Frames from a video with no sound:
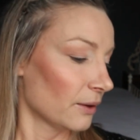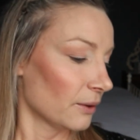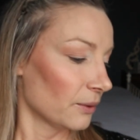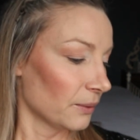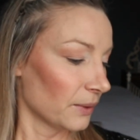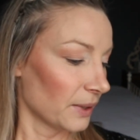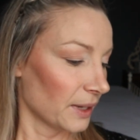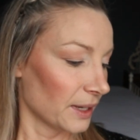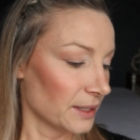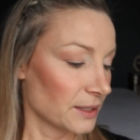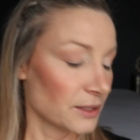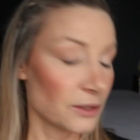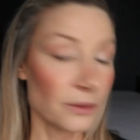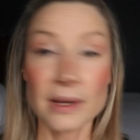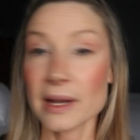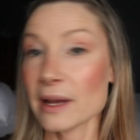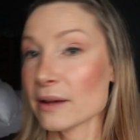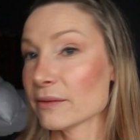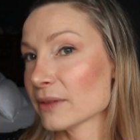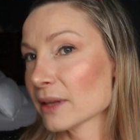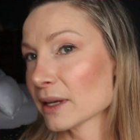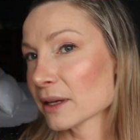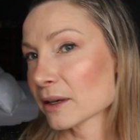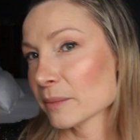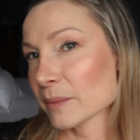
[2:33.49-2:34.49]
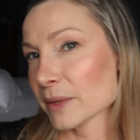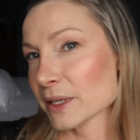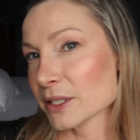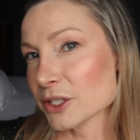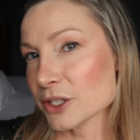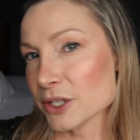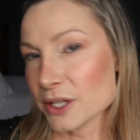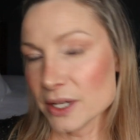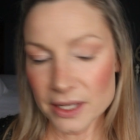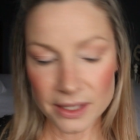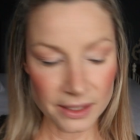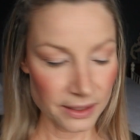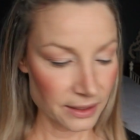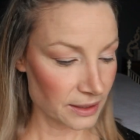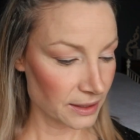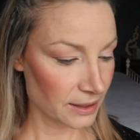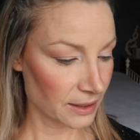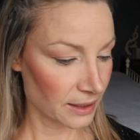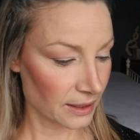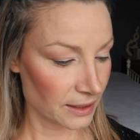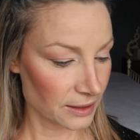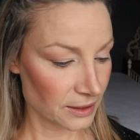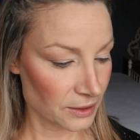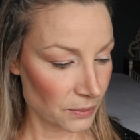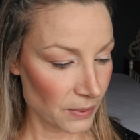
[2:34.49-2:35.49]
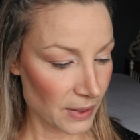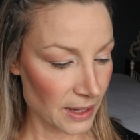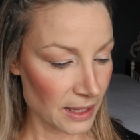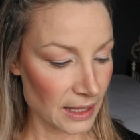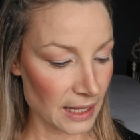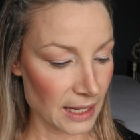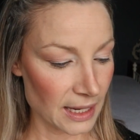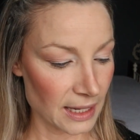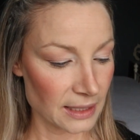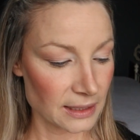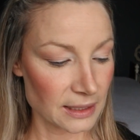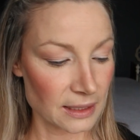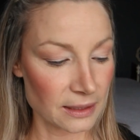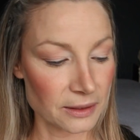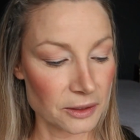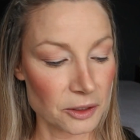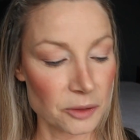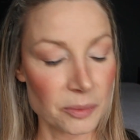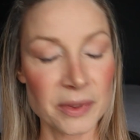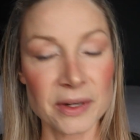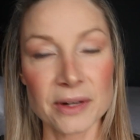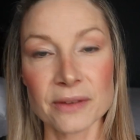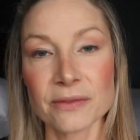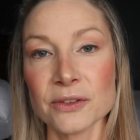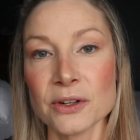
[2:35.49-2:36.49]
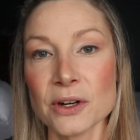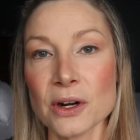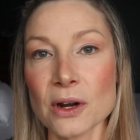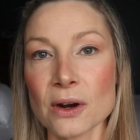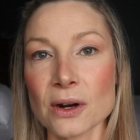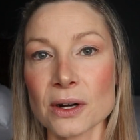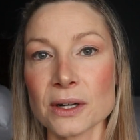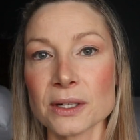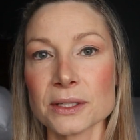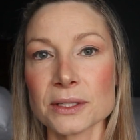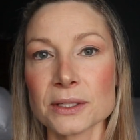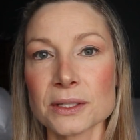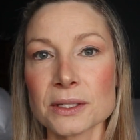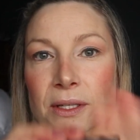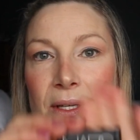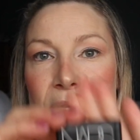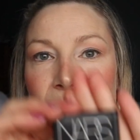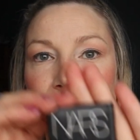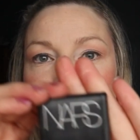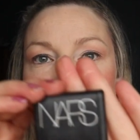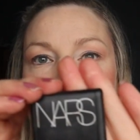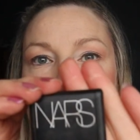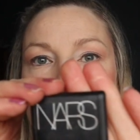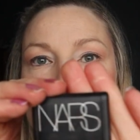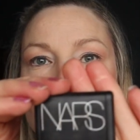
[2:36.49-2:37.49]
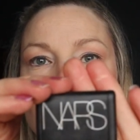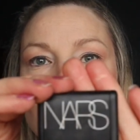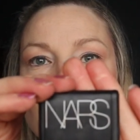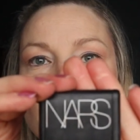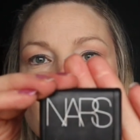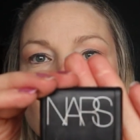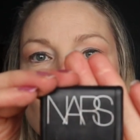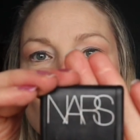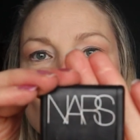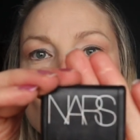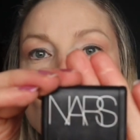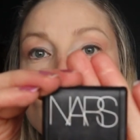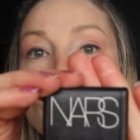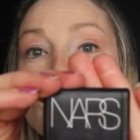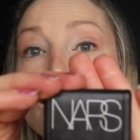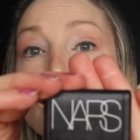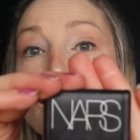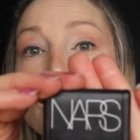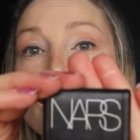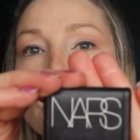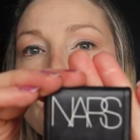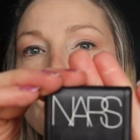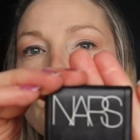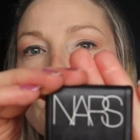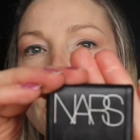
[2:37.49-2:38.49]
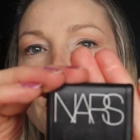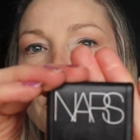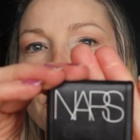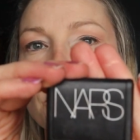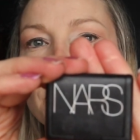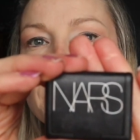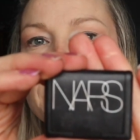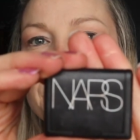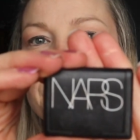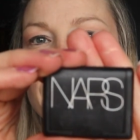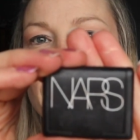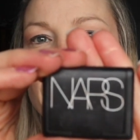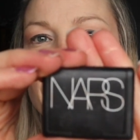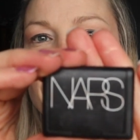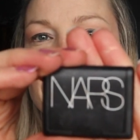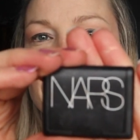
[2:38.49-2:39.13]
Okay, so I have that on my cheeks, as well as a little bit of NARS glue, which I